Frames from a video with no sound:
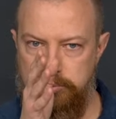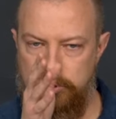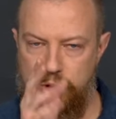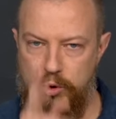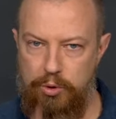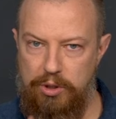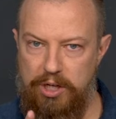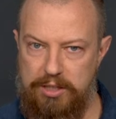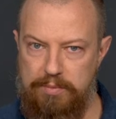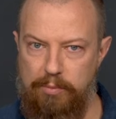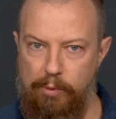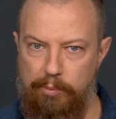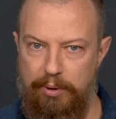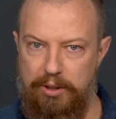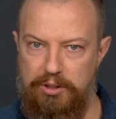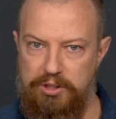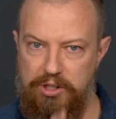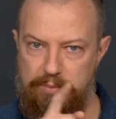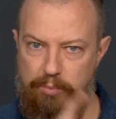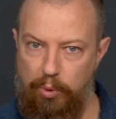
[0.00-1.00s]
two decimal
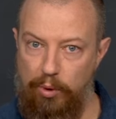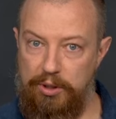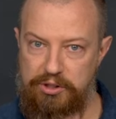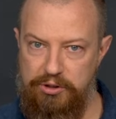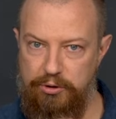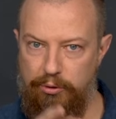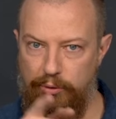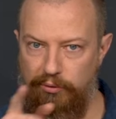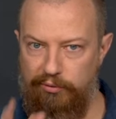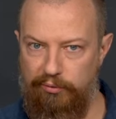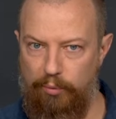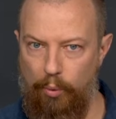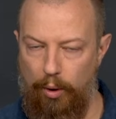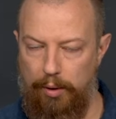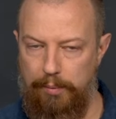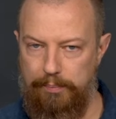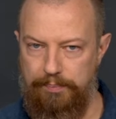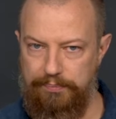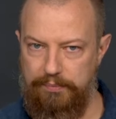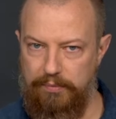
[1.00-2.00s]
places, zero point zero four.